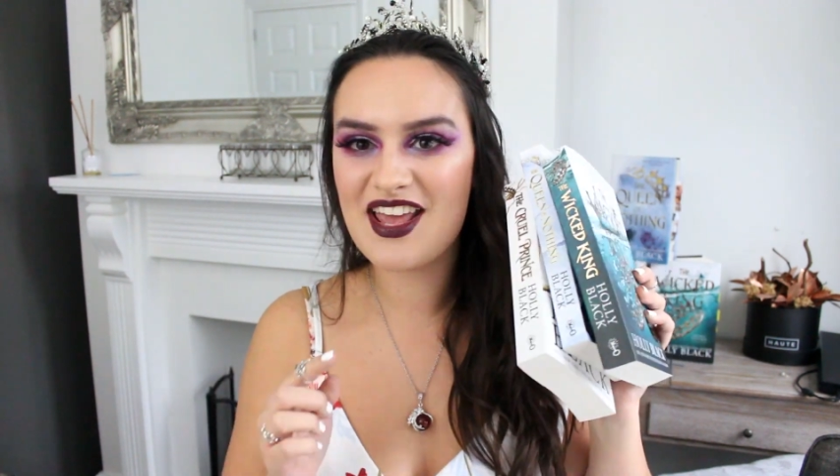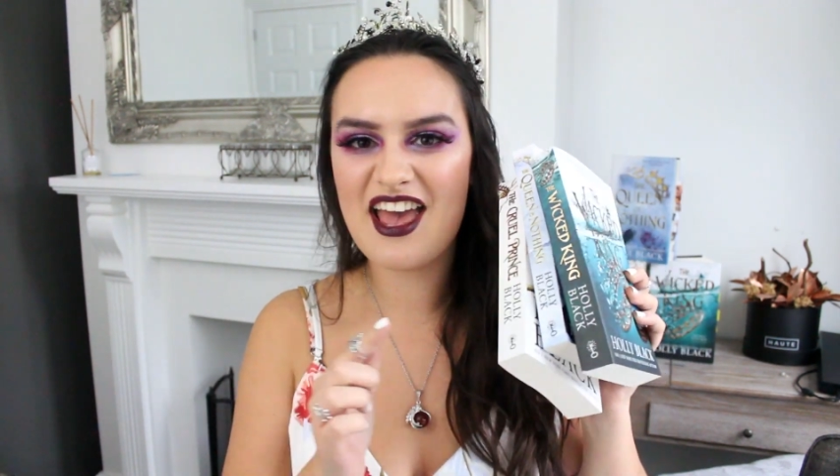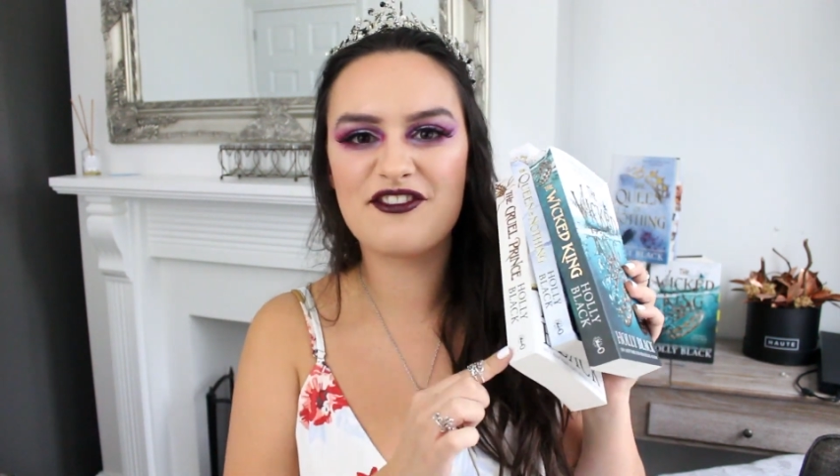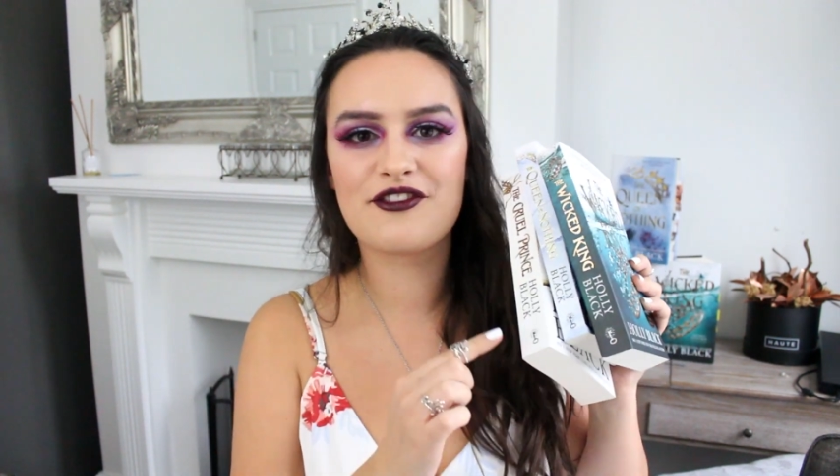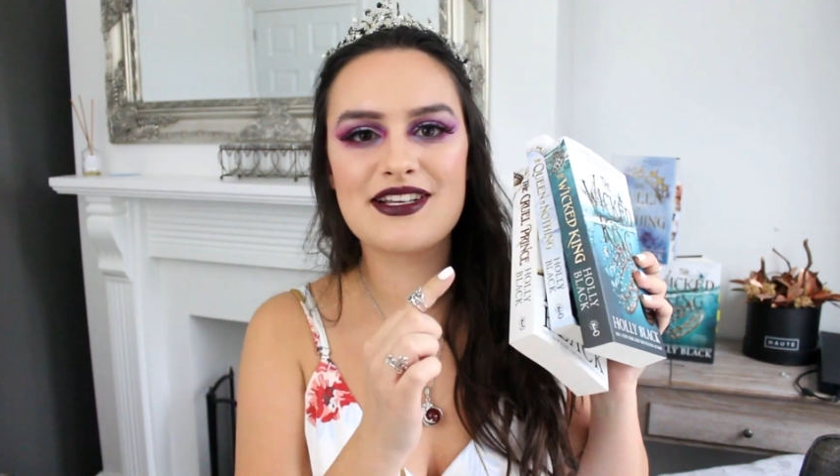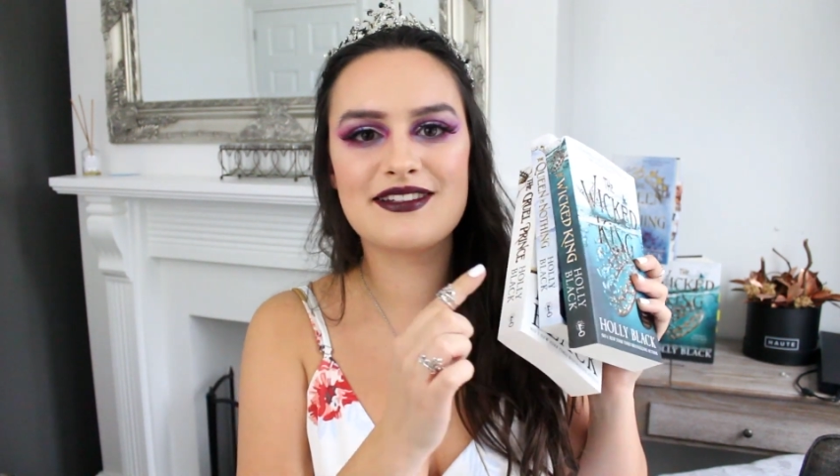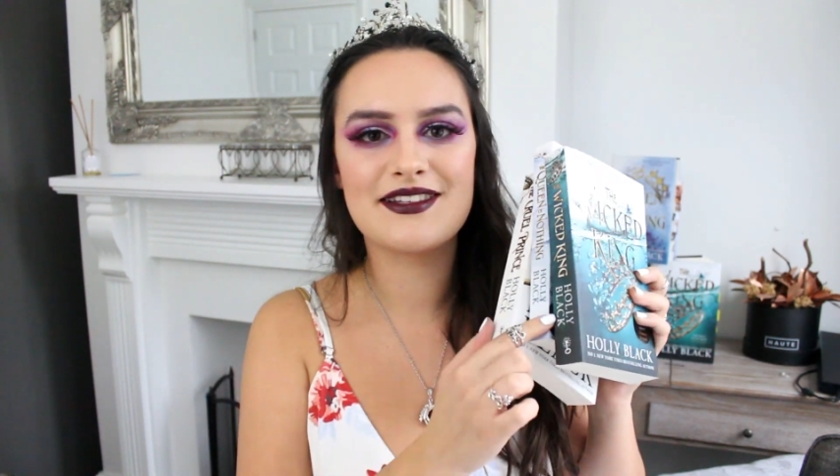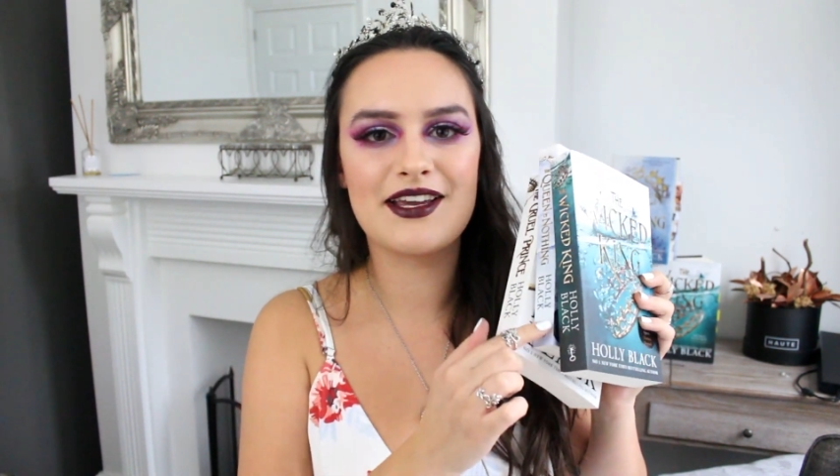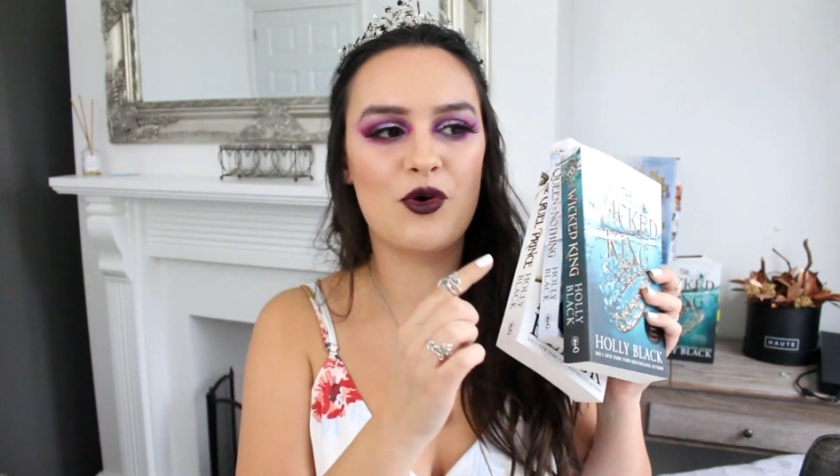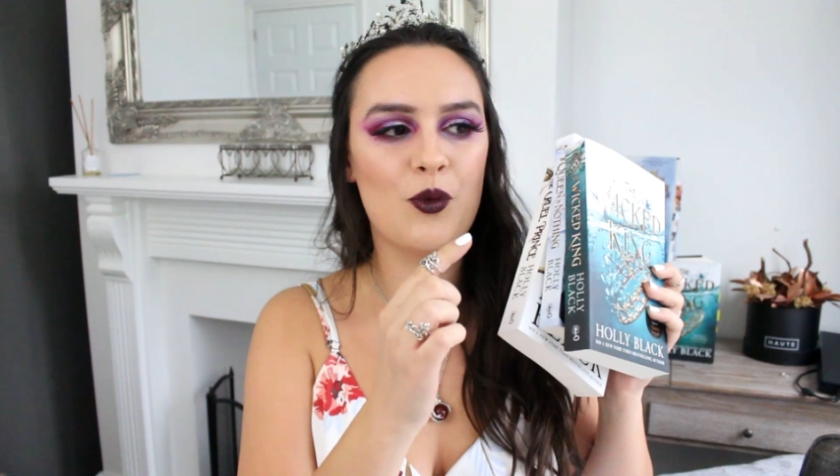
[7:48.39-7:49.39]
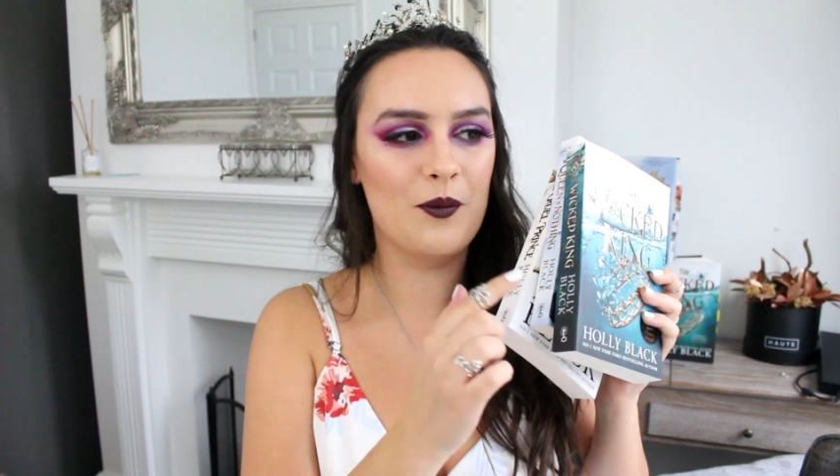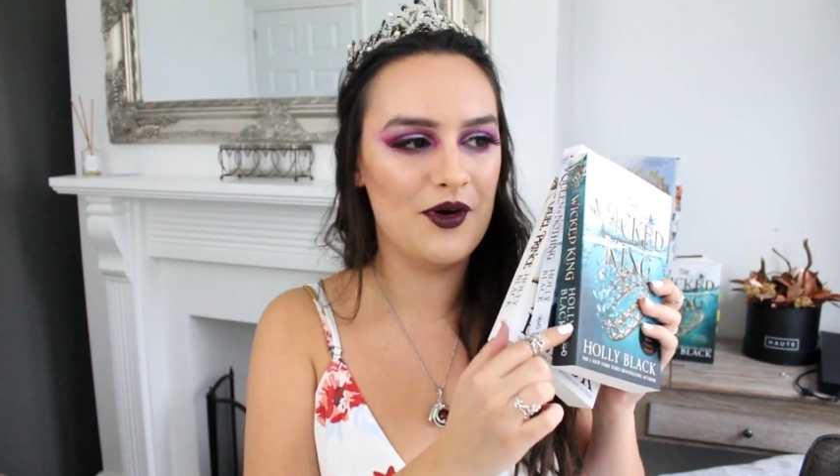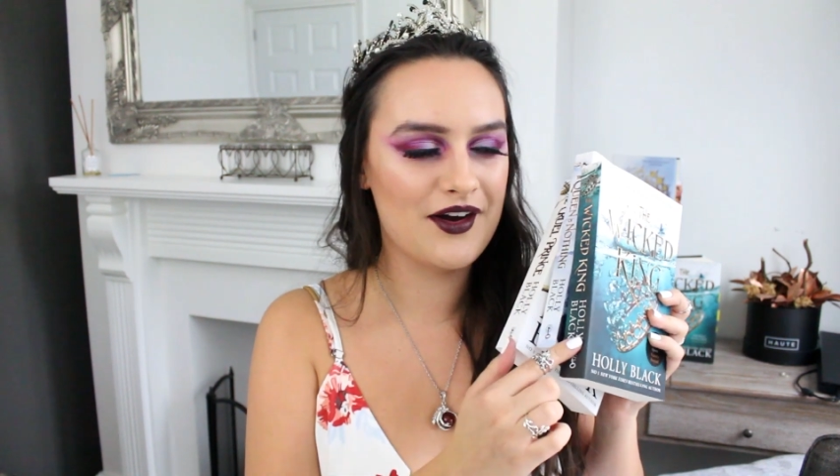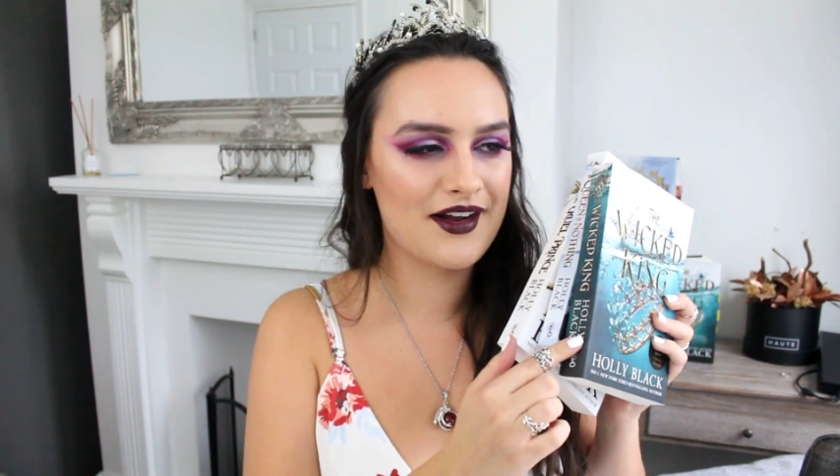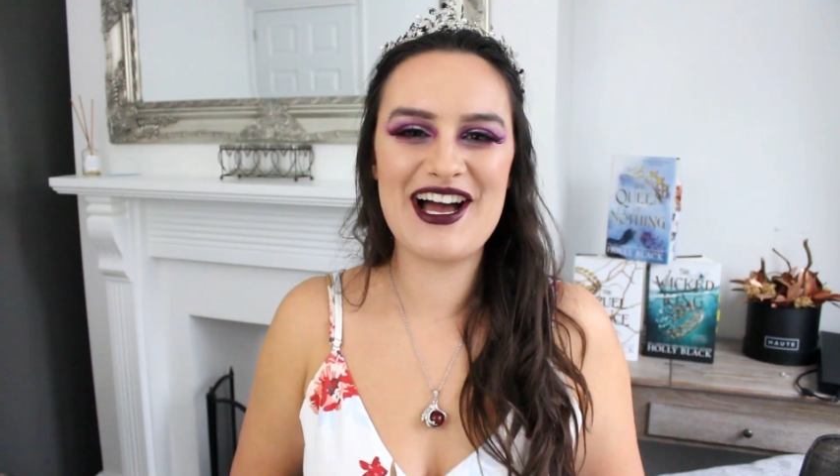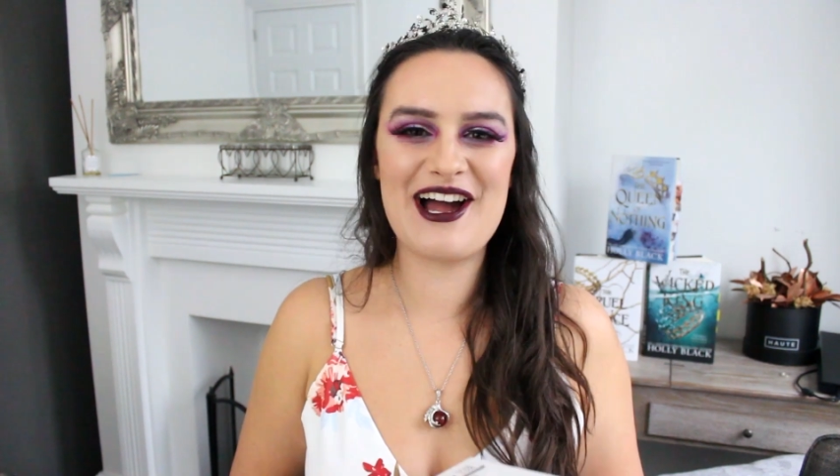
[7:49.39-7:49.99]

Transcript: Every single book.